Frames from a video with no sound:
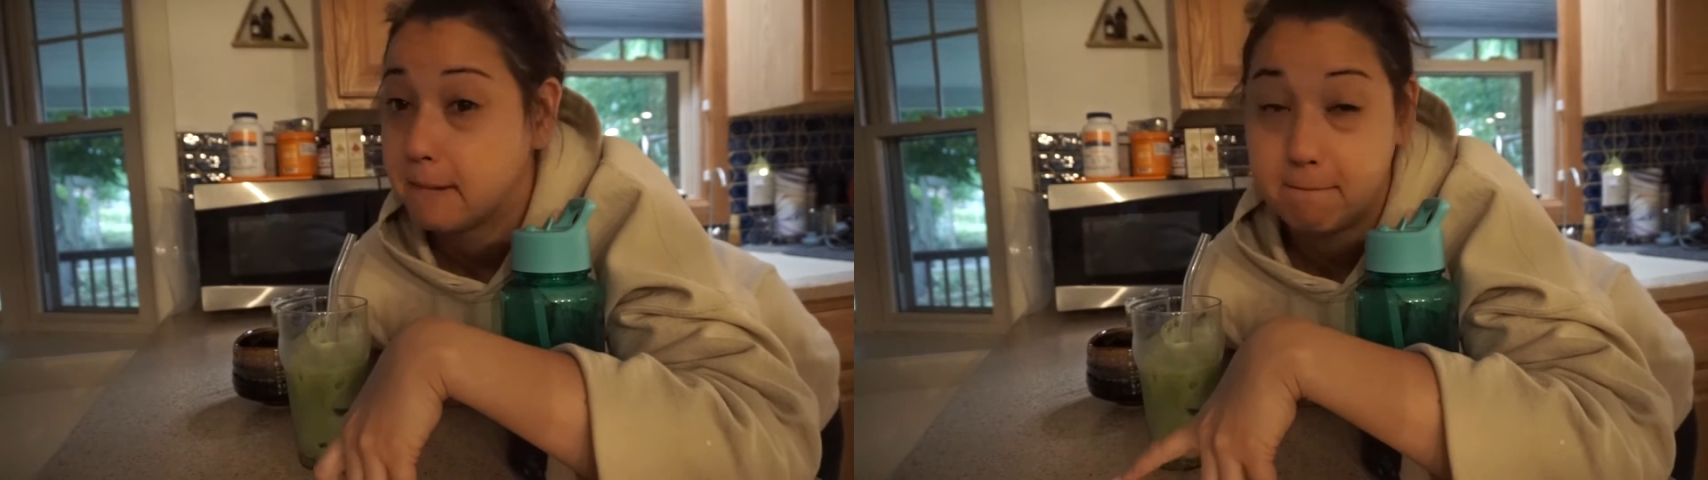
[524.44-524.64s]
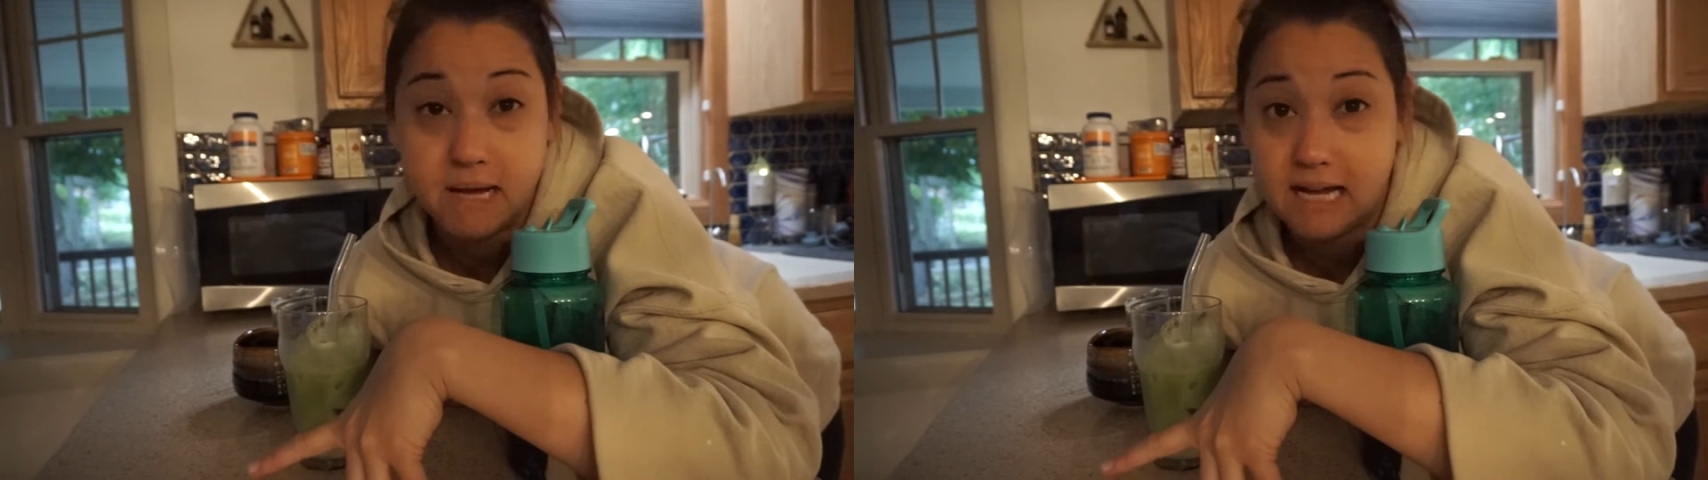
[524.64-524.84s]

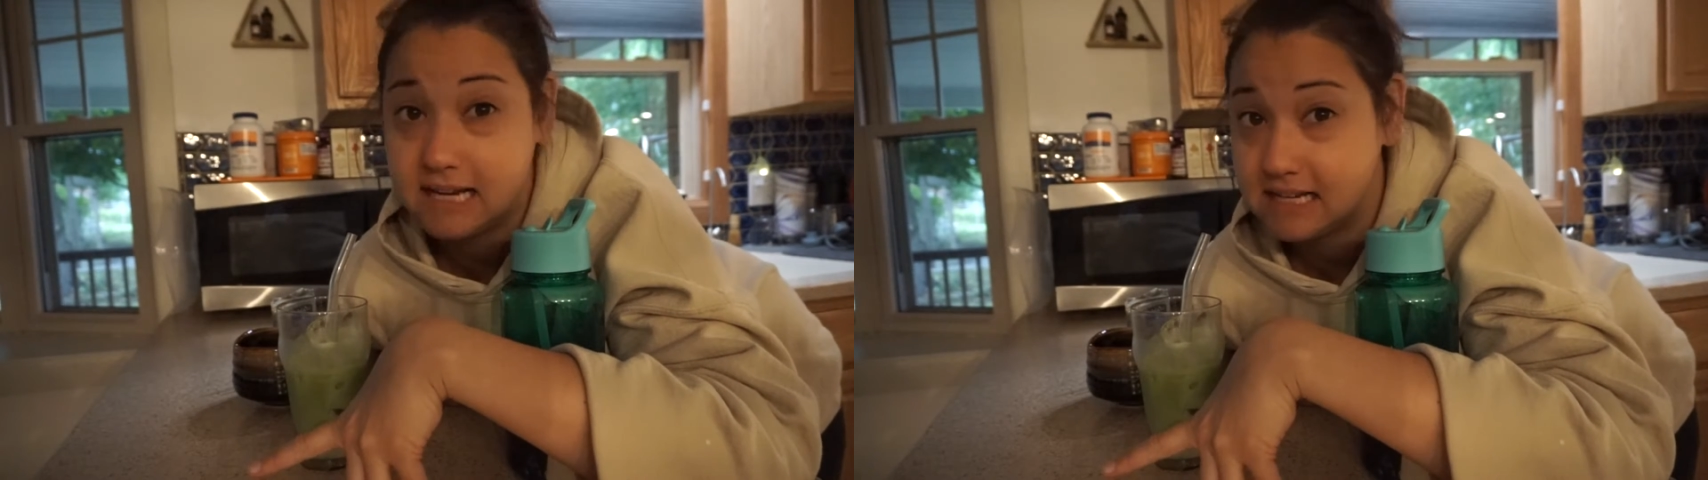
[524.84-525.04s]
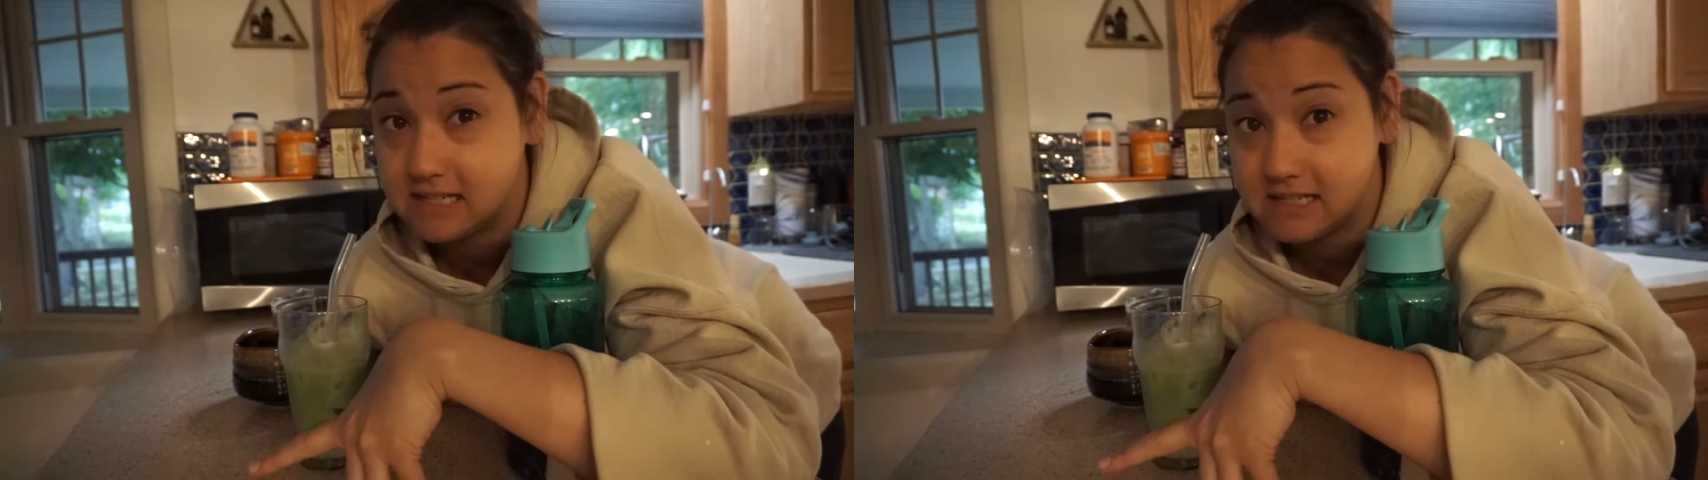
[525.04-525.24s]

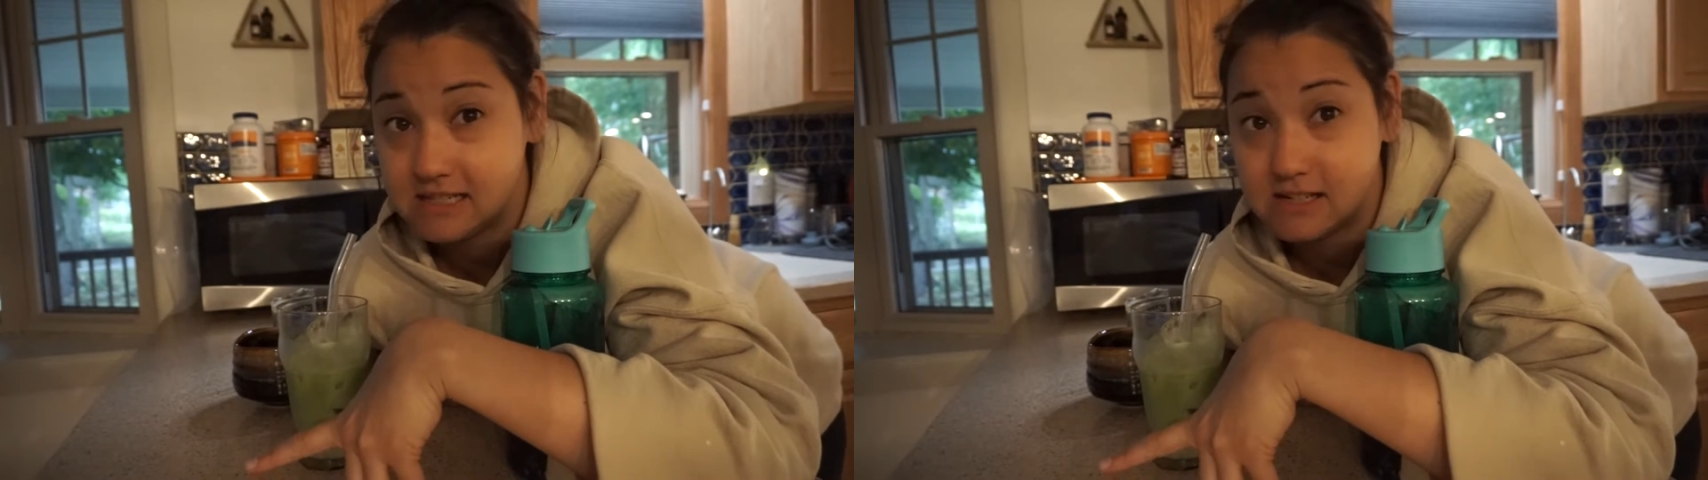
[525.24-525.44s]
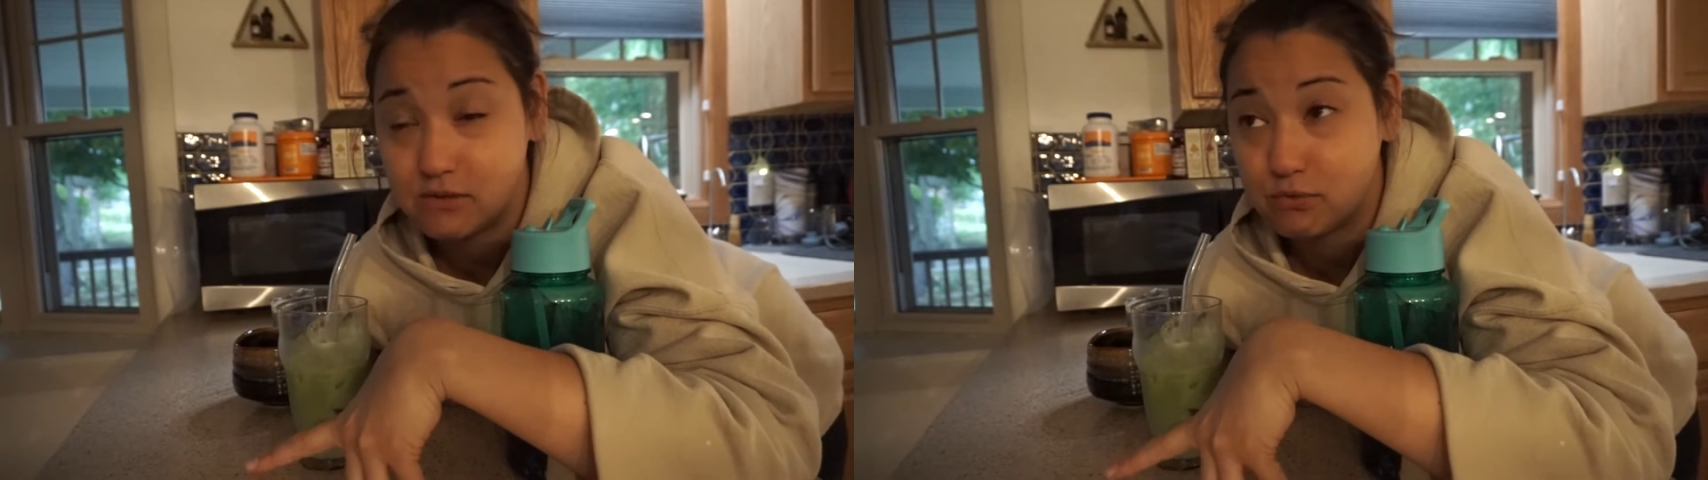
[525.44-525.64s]

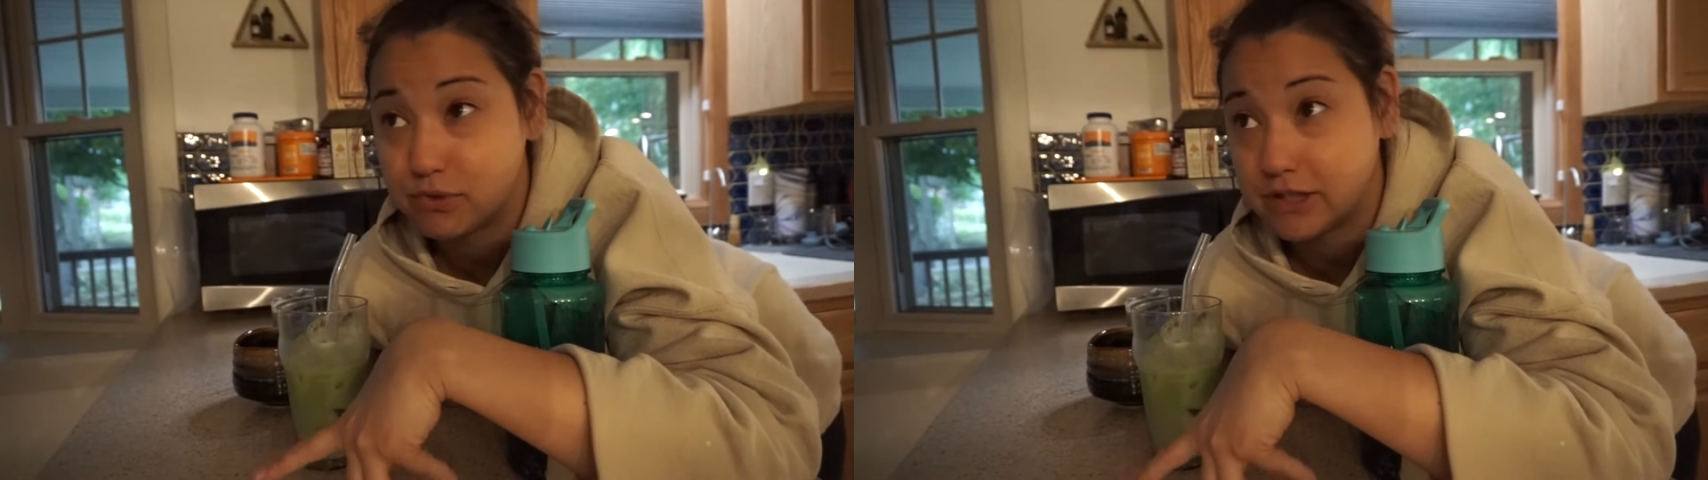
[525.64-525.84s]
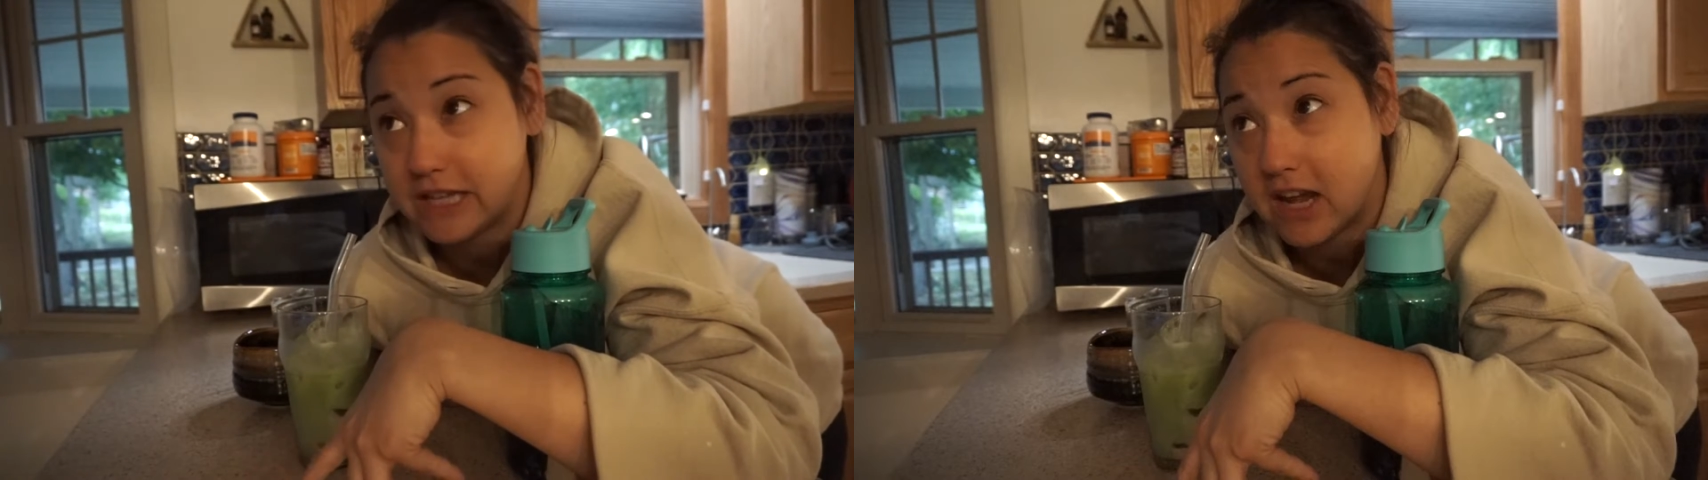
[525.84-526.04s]
my
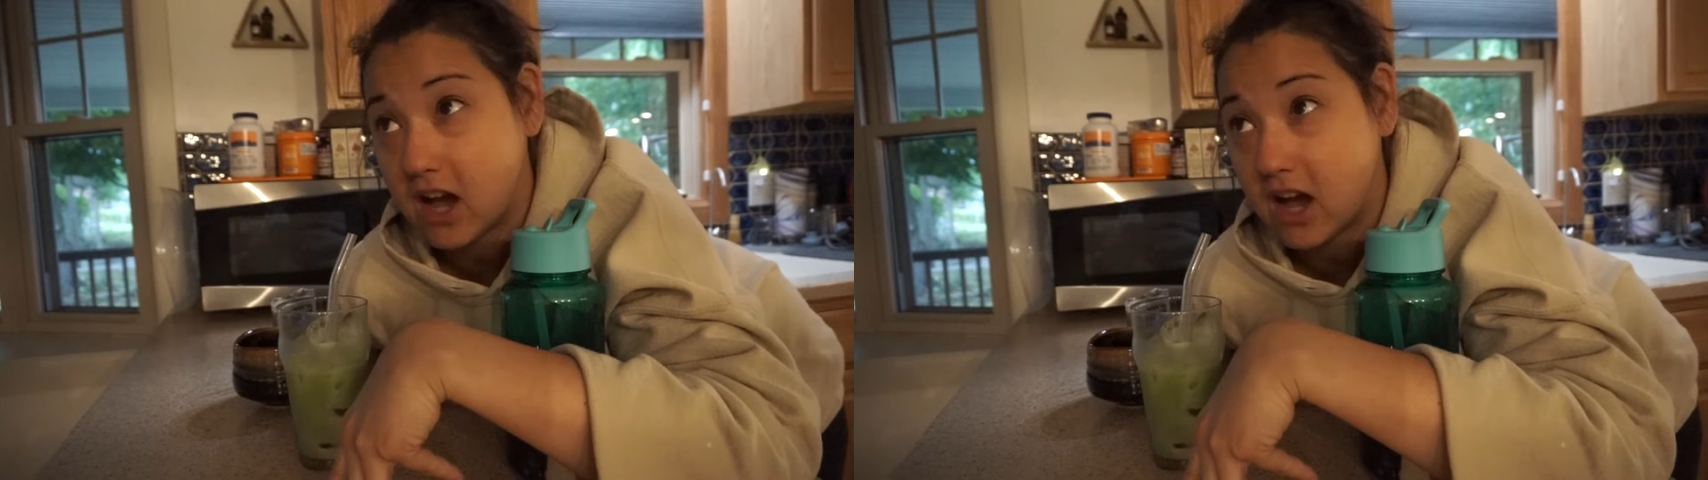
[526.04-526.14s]
really